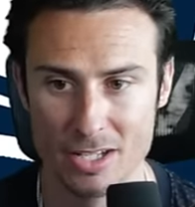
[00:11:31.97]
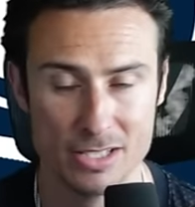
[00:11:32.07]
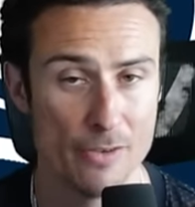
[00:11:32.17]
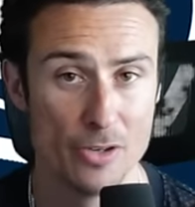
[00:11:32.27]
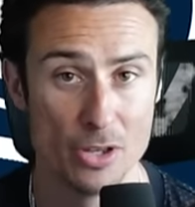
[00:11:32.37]

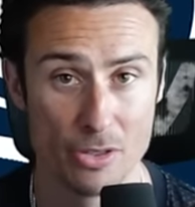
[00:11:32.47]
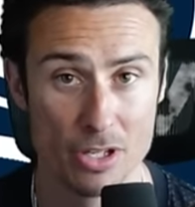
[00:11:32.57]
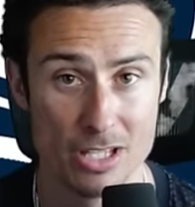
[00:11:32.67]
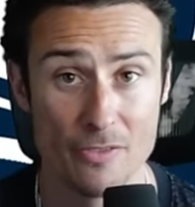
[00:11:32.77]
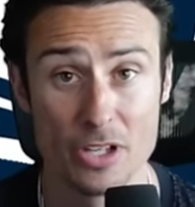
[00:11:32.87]
definite, he
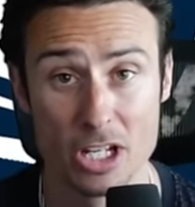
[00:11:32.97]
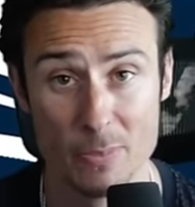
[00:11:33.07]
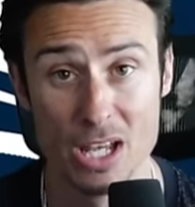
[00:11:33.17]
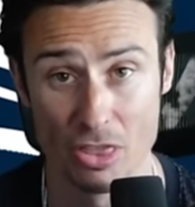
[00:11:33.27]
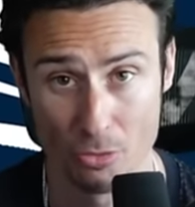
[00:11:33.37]
definitely could
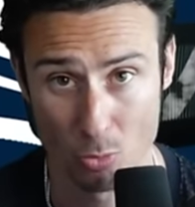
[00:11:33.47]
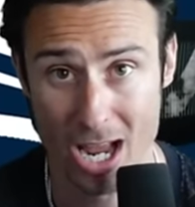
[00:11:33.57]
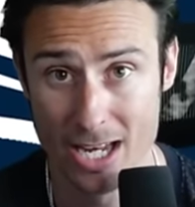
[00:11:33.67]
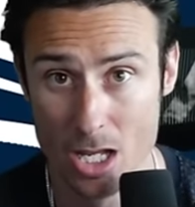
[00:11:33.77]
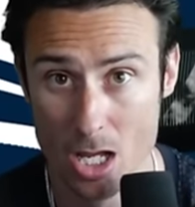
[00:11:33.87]
be a
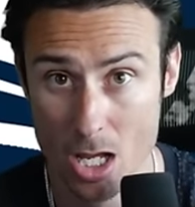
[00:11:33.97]
threat